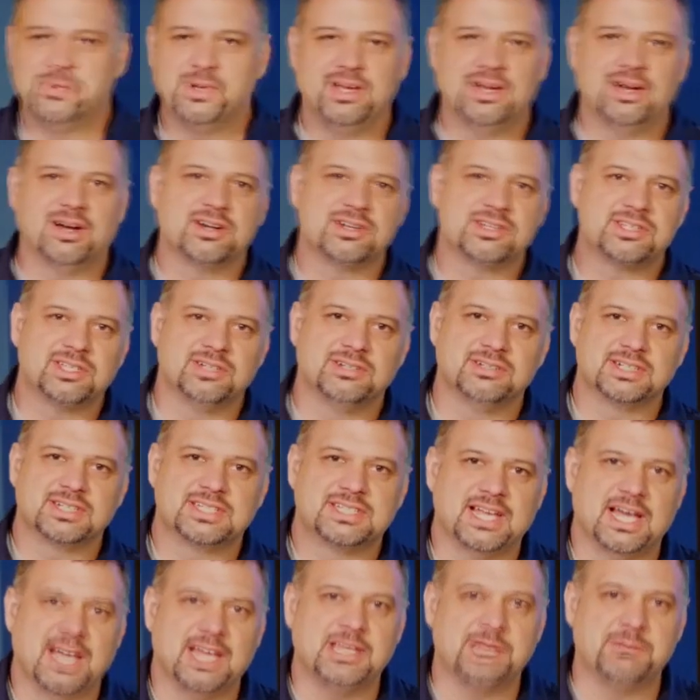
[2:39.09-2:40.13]
We are so
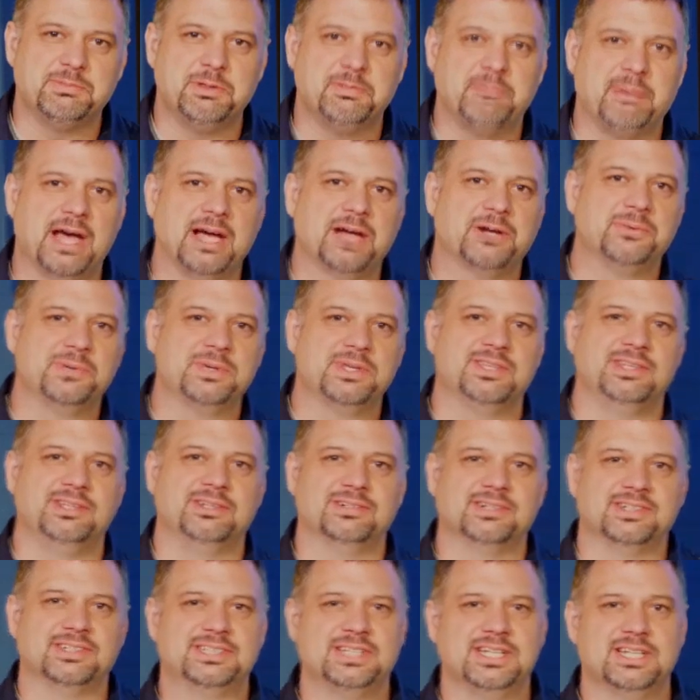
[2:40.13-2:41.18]
excited to be back with
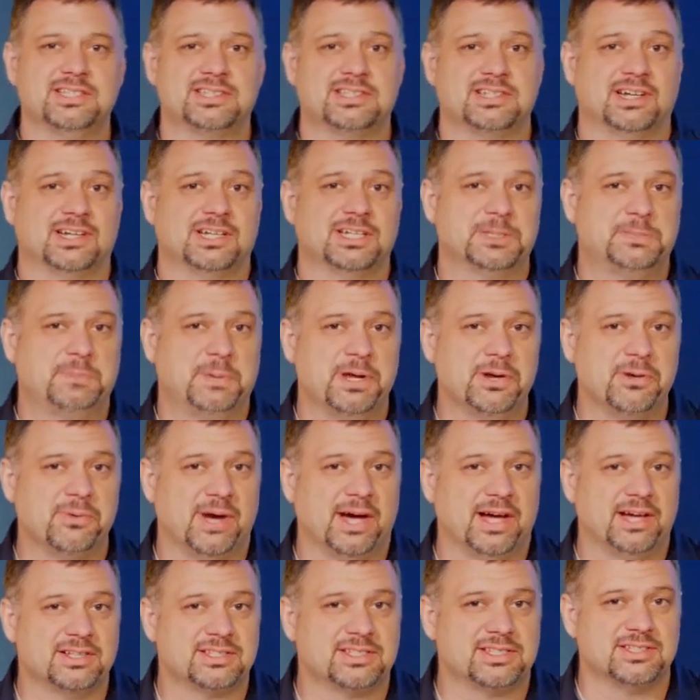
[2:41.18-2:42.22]
you on Kids mm-hmm. Talk. It's been a
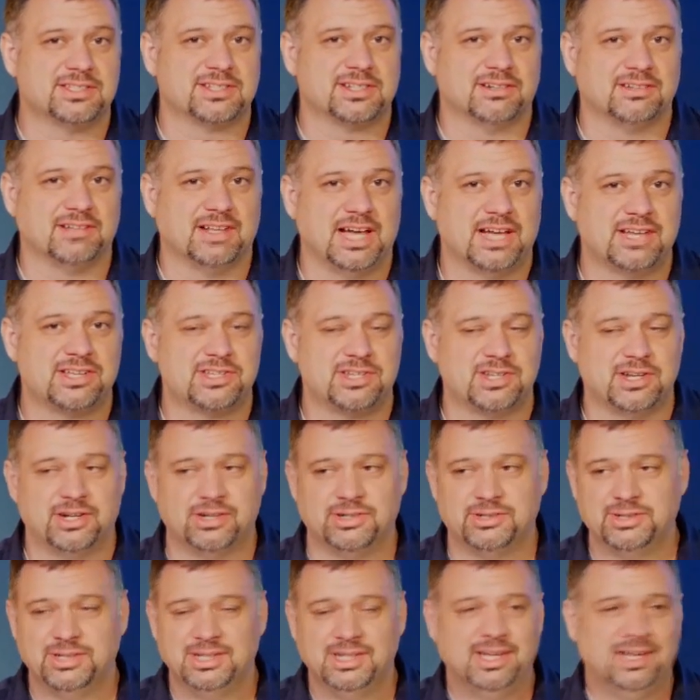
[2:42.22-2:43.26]
while since our last
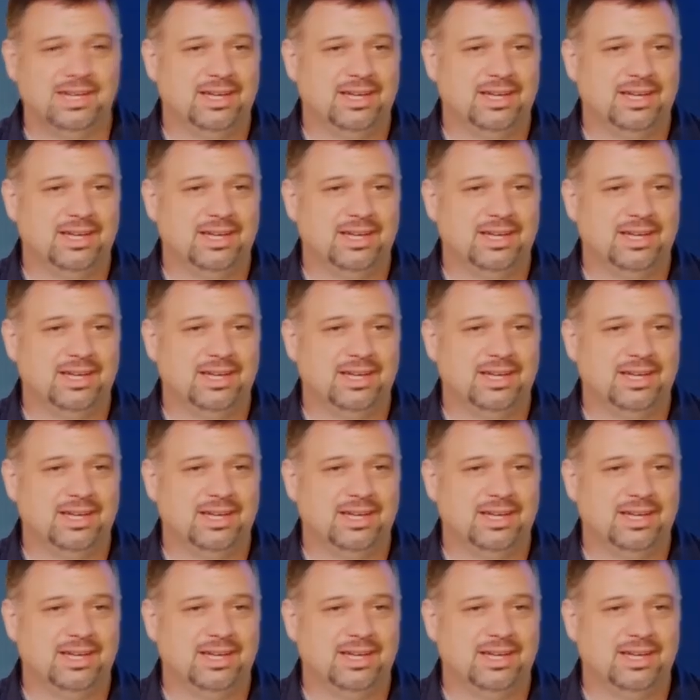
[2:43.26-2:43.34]
show,